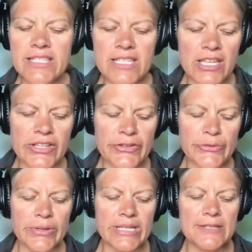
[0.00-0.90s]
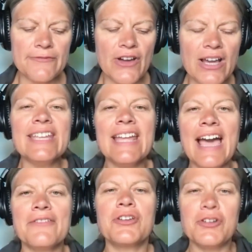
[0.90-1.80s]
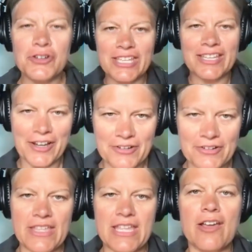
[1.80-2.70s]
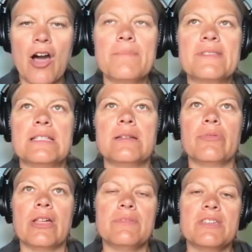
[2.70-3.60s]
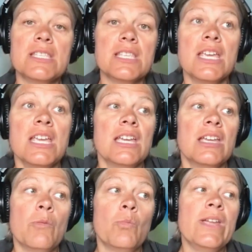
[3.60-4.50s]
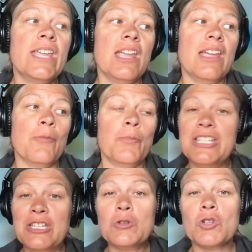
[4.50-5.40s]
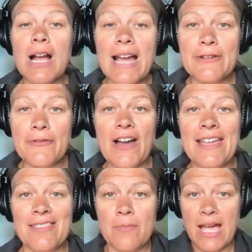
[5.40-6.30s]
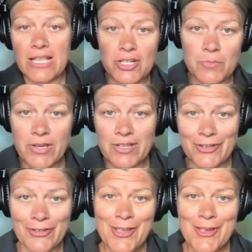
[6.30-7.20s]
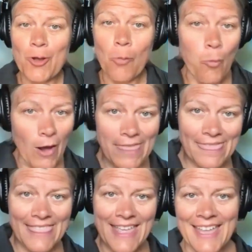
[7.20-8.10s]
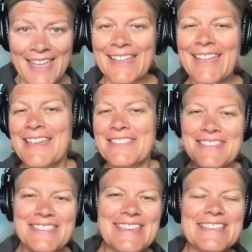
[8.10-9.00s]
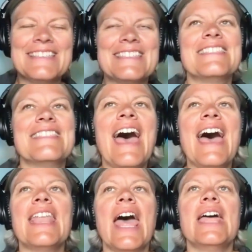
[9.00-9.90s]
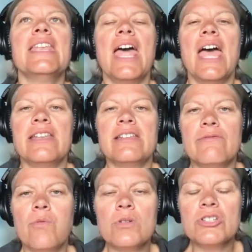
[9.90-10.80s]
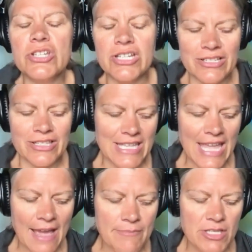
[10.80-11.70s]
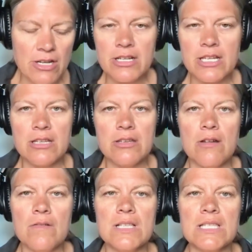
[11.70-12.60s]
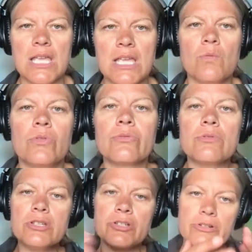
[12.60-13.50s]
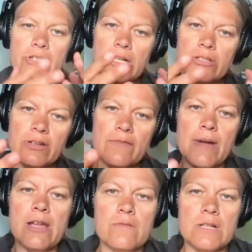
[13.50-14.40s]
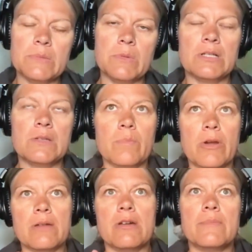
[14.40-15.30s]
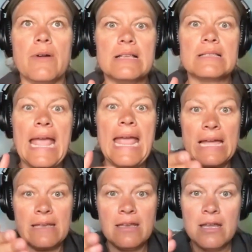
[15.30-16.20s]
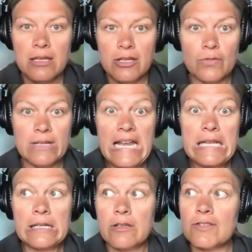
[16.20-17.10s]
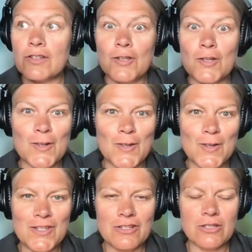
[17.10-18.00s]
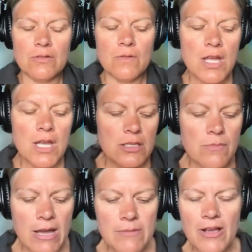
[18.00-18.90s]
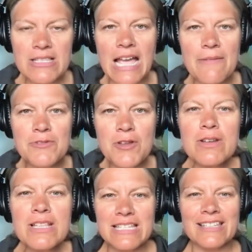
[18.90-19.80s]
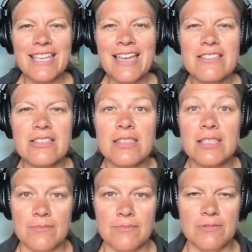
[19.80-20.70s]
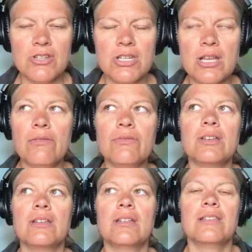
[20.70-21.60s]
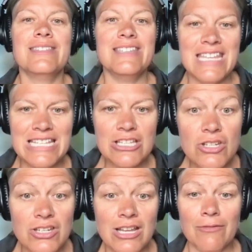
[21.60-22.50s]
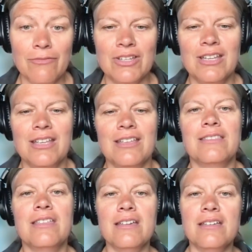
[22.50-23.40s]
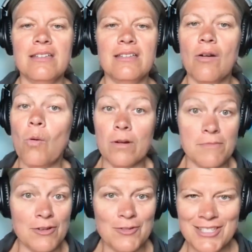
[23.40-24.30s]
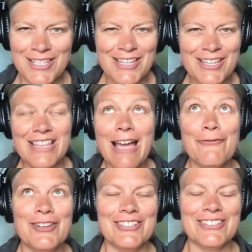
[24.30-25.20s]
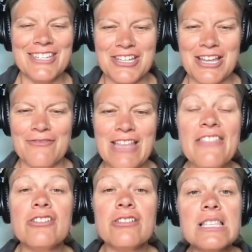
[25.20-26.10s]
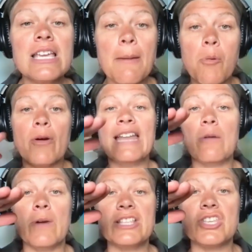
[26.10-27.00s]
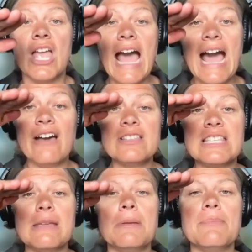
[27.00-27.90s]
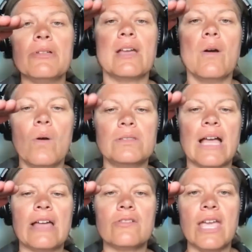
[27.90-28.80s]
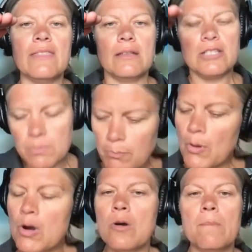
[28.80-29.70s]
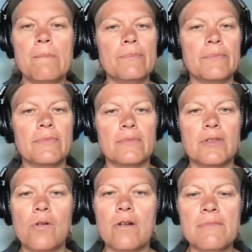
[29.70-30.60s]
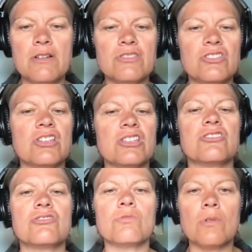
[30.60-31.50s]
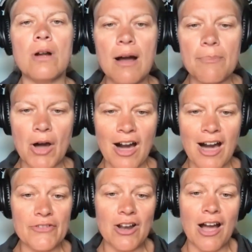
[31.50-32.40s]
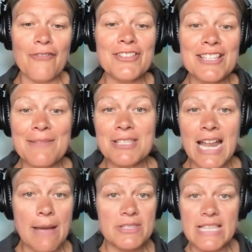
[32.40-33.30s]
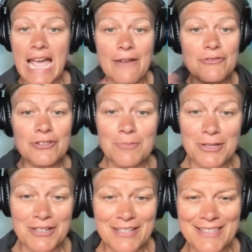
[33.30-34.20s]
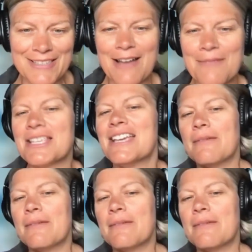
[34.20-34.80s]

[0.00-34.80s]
It's, you know, it's funny how the cookie cutter thing comes into play because we we do try to find the magic pill the one thing the this the that and and unfortunately yeah i'm starting to notice like through the trajectory of my own experience with perimenopause and you know getting closer closer closer to to menopause i'm noticing like yeah this the symptoms shift the needs shift the hormones definitely shift and there is like a point at which i'll see people like holding on okay and then just boom the hormones just drop off. And oftentimes it happens after the period stops.